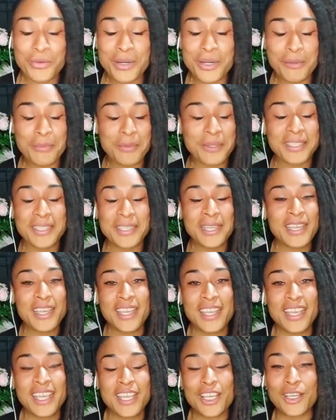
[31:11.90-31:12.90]
but
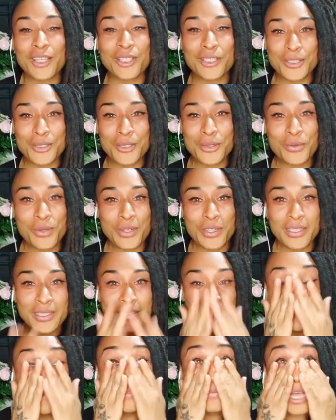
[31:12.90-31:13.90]
I
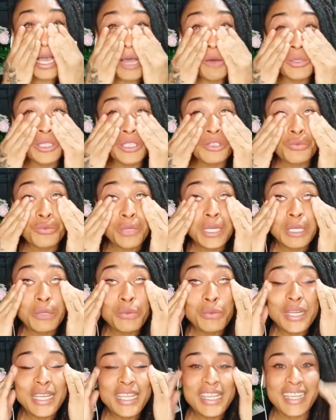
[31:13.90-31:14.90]
was really,
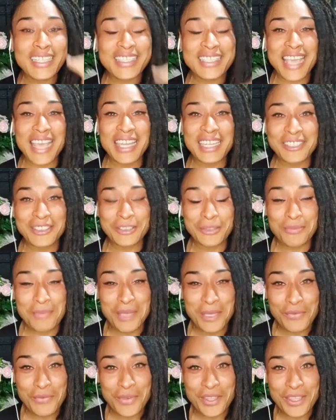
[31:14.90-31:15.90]
really excited to
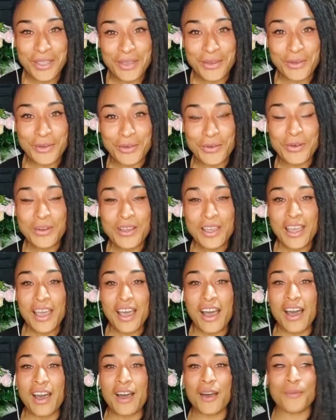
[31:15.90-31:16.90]
meet with you
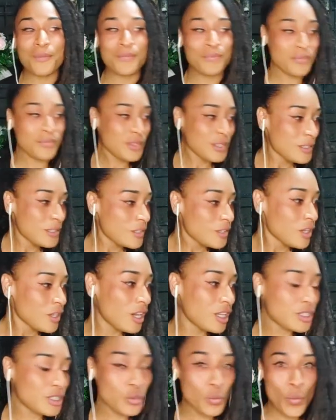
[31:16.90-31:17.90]
on
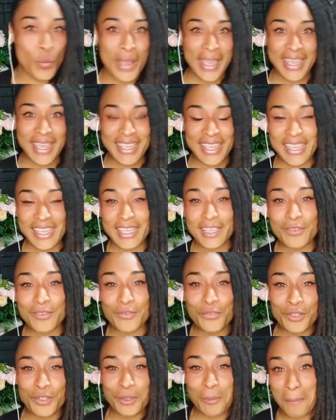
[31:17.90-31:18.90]
the way in
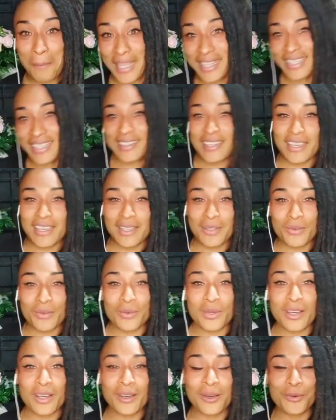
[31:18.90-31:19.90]
for the many that
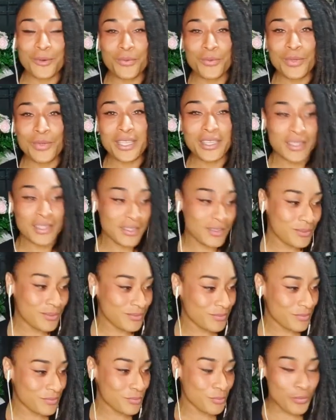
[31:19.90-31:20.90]
we
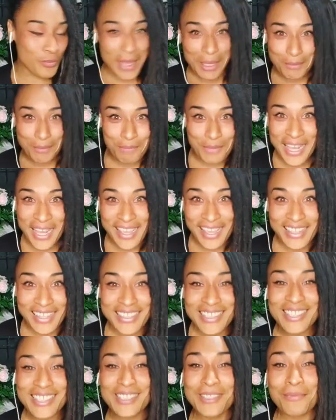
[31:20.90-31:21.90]
made
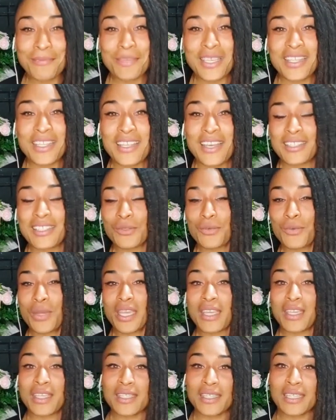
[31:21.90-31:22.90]
plans to meet at the
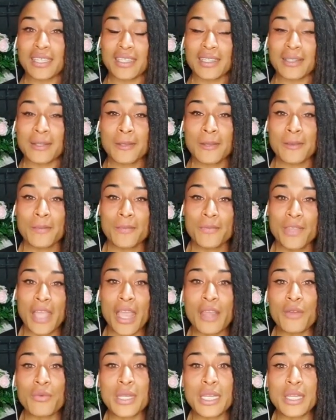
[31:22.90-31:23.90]
way in. And I
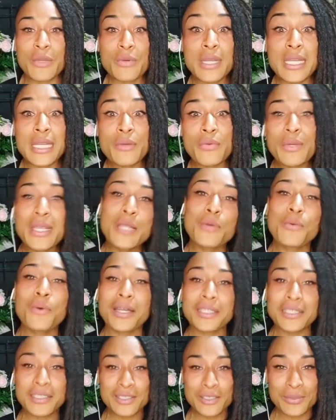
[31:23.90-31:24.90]
really, really, really
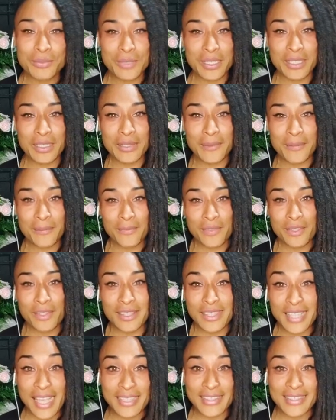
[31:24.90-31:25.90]
wanted to be
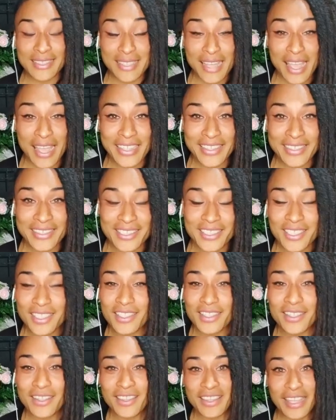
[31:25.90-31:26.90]
that night
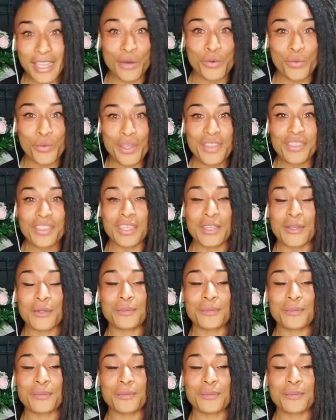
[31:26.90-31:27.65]
there with you.